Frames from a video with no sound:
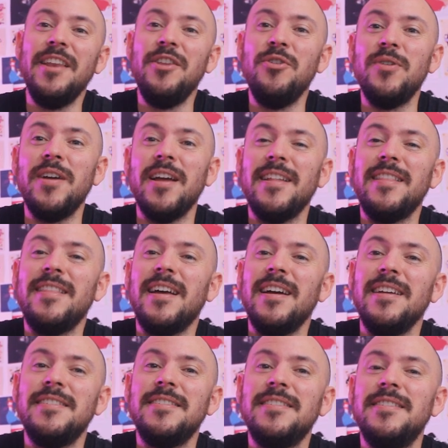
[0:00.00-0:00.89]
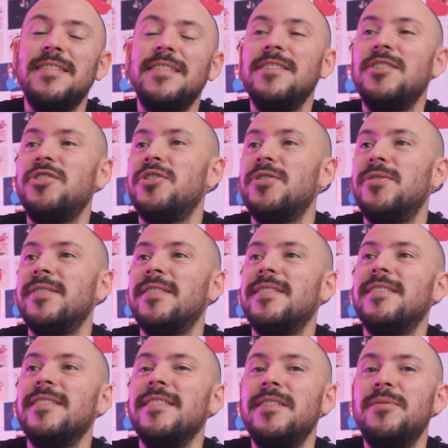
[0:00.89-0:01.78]
and you get nice
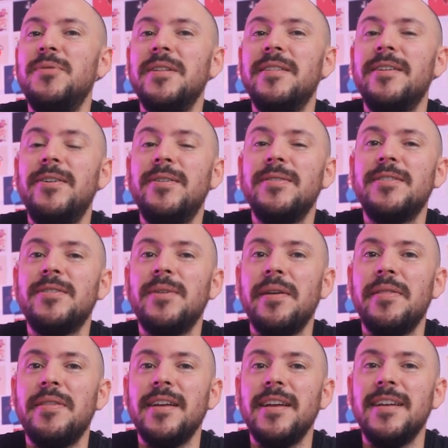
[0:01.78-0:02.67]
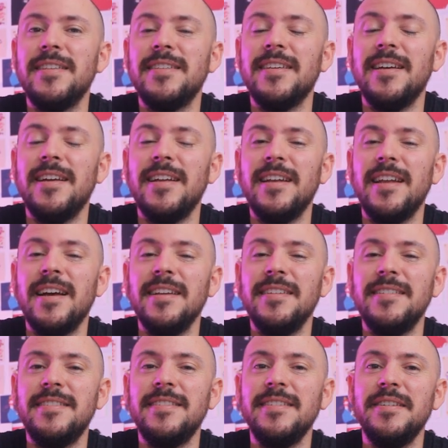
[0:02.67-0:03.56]
t-shirts in return so i think it's a
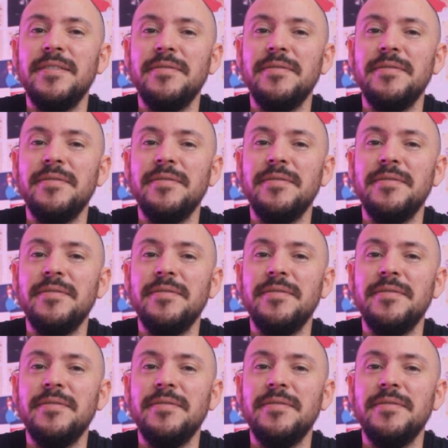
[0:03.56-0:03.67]
nice